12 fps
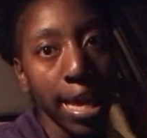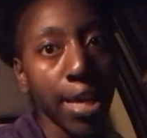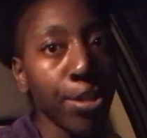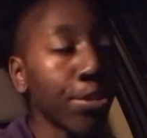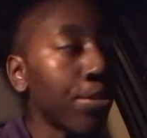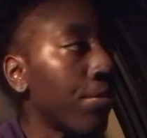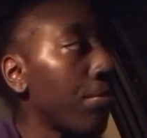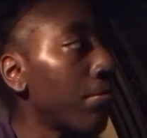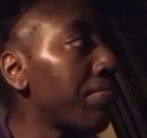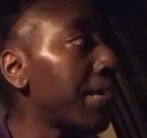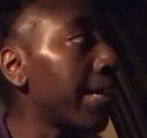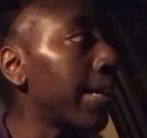can't
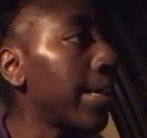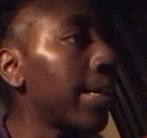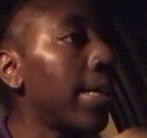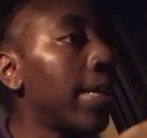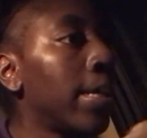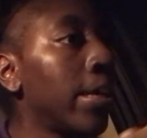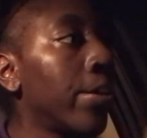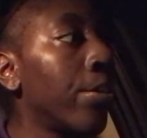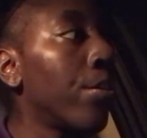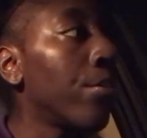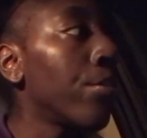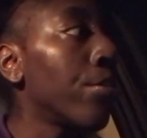do, but
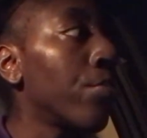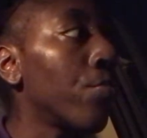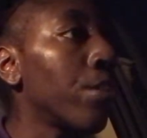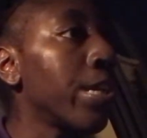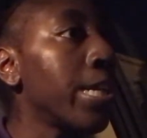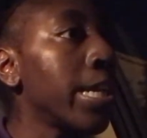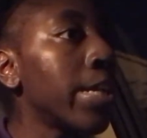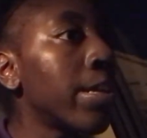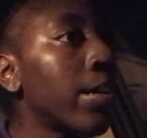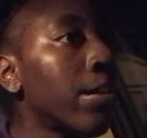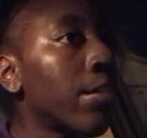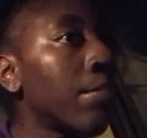we need
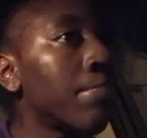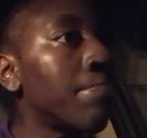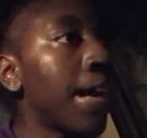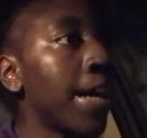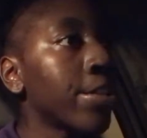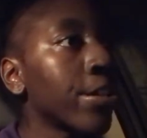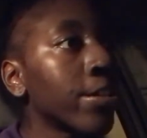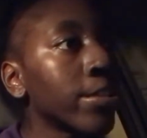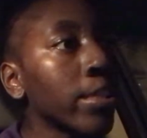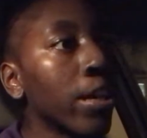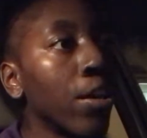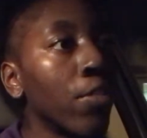to match
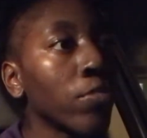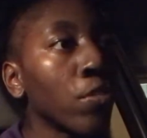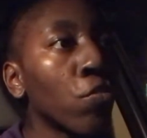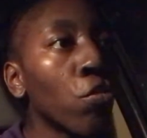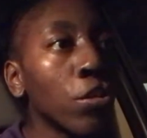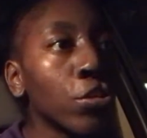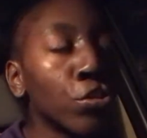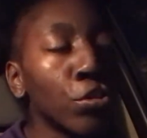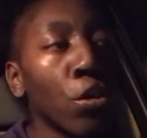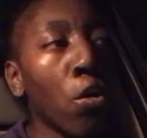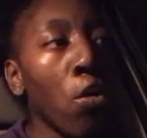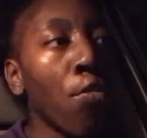ourselves. Of course, you
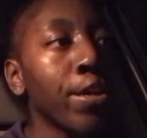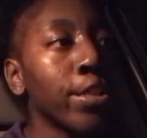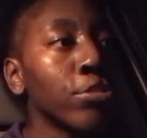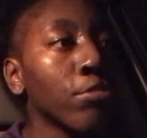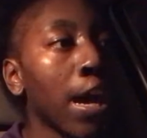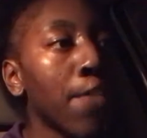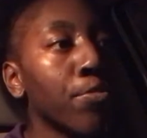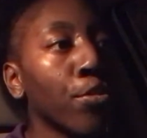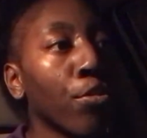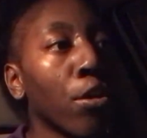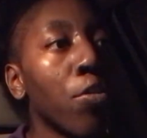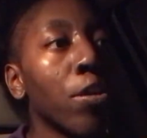know, always strive to
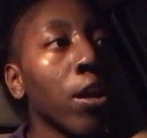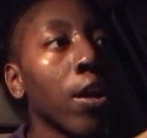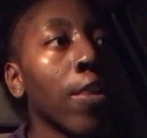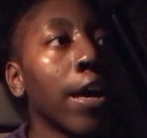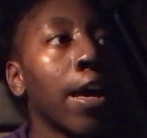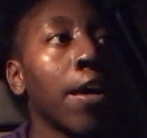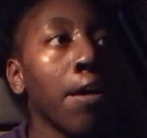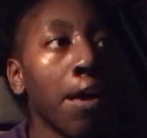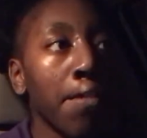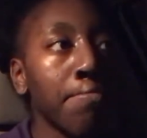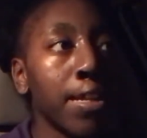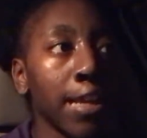grow and all that,
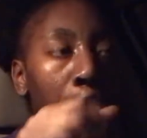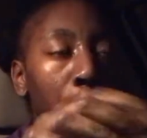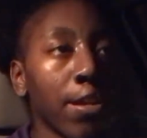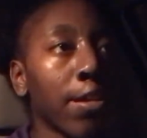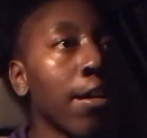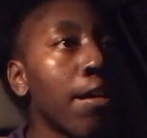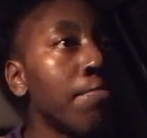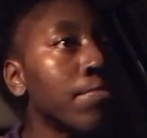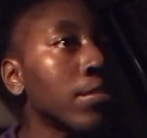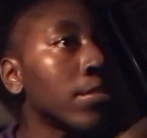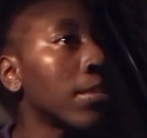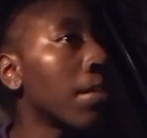but like when it
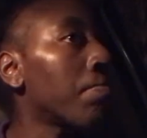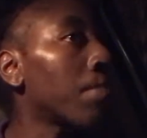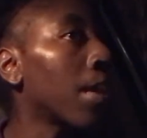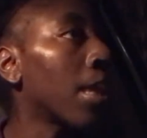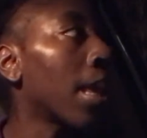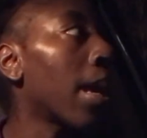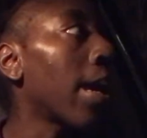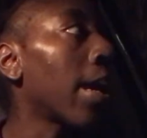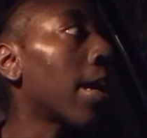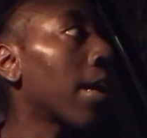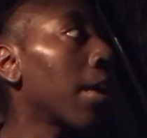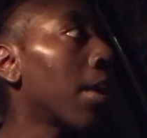comes to something
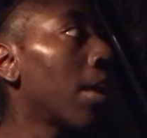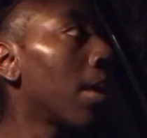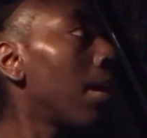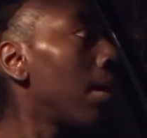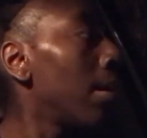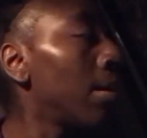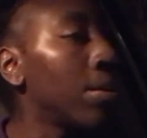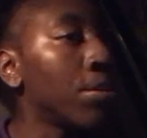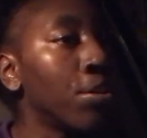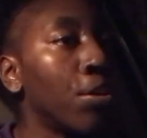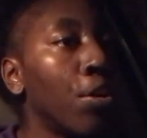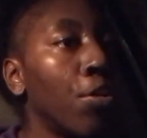like,
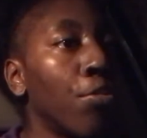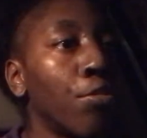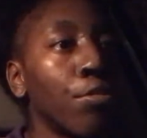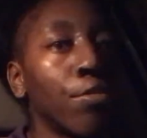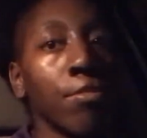you know,